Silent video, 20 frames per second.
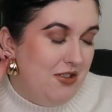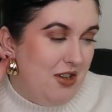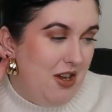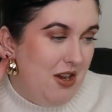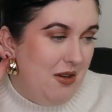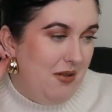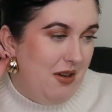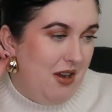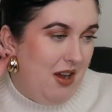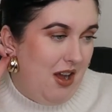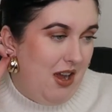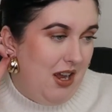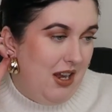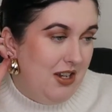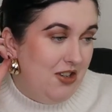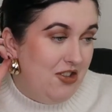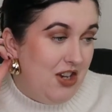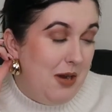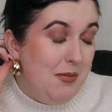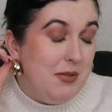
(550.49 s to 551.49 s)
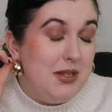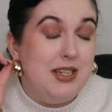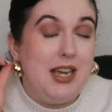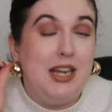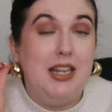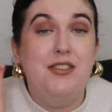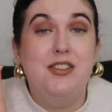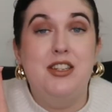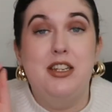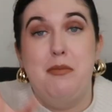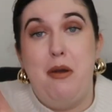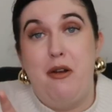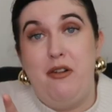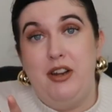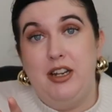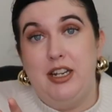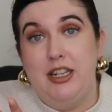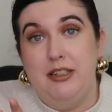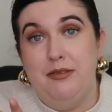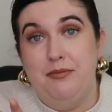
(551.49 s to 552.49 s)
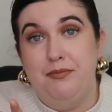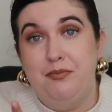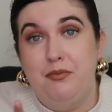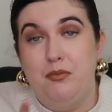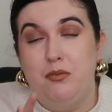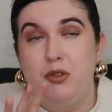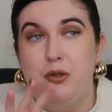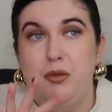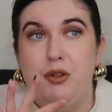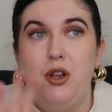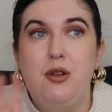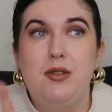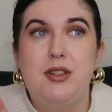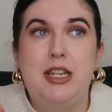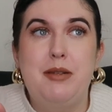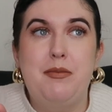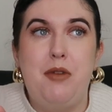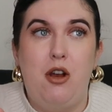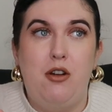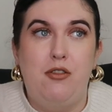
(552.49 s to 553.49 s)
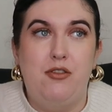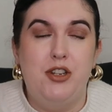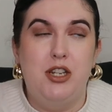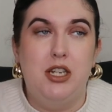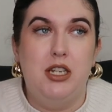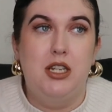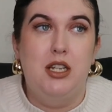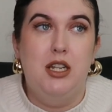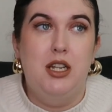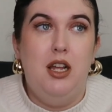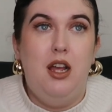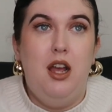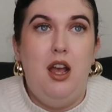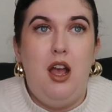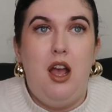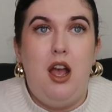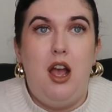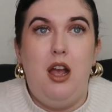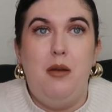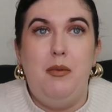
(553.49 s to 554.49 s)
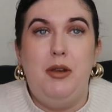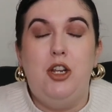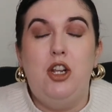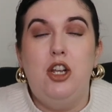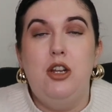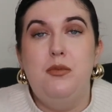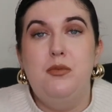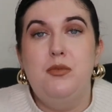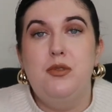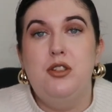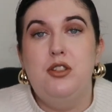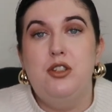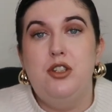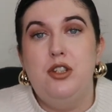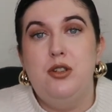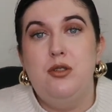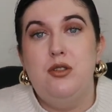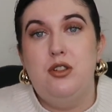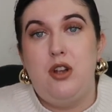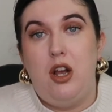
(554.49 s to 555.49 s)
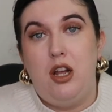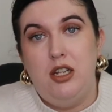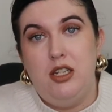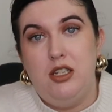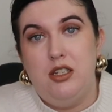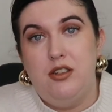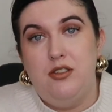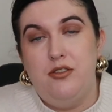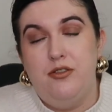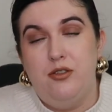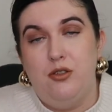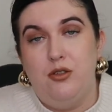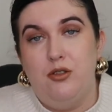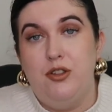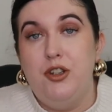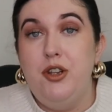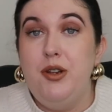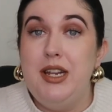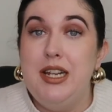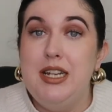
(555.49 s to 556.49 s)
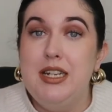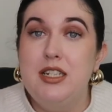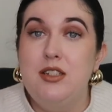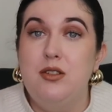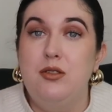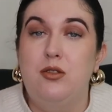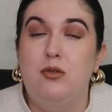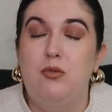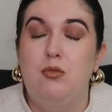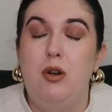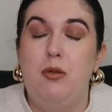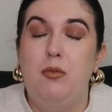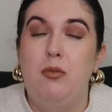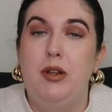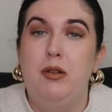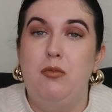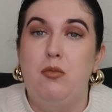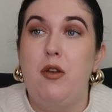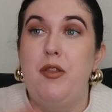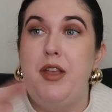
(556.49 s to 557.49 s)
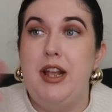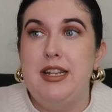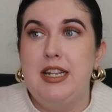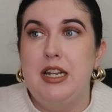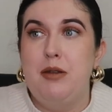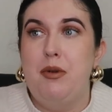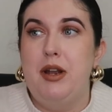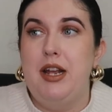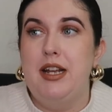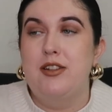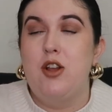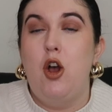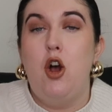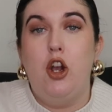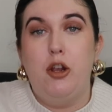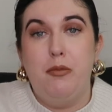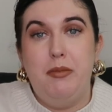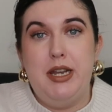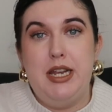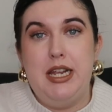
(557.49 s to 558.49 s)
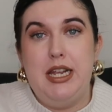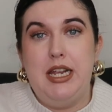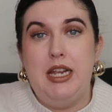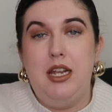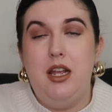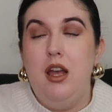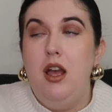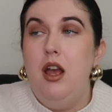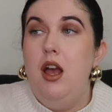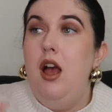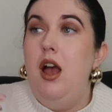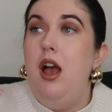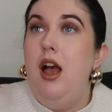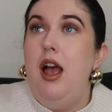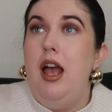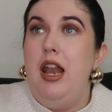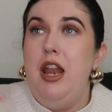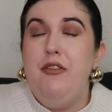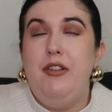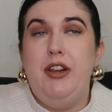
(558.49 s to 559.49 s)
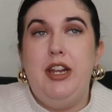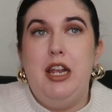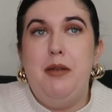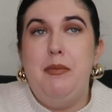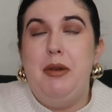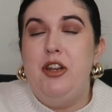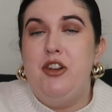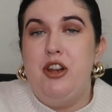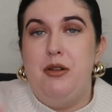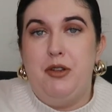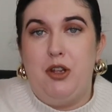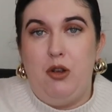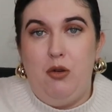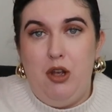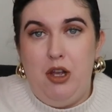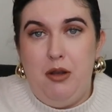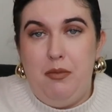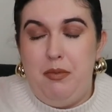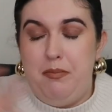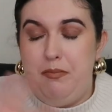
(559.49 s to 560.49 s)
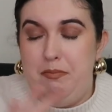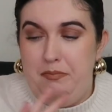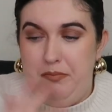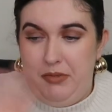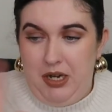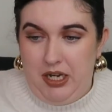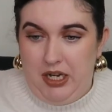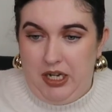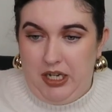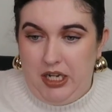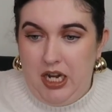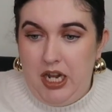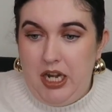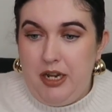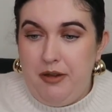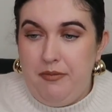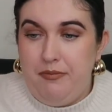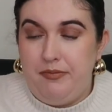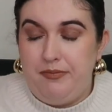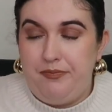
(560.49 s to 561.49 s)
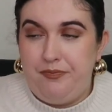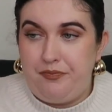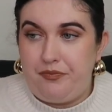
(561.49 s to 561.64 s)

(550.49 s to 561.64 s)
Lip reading: So James's dad lives in America, so we don't see him that often. He comes to Scotland for New Year's. It's what they celebrate as Hogmanay. And every year me and James go up, yada yada yada.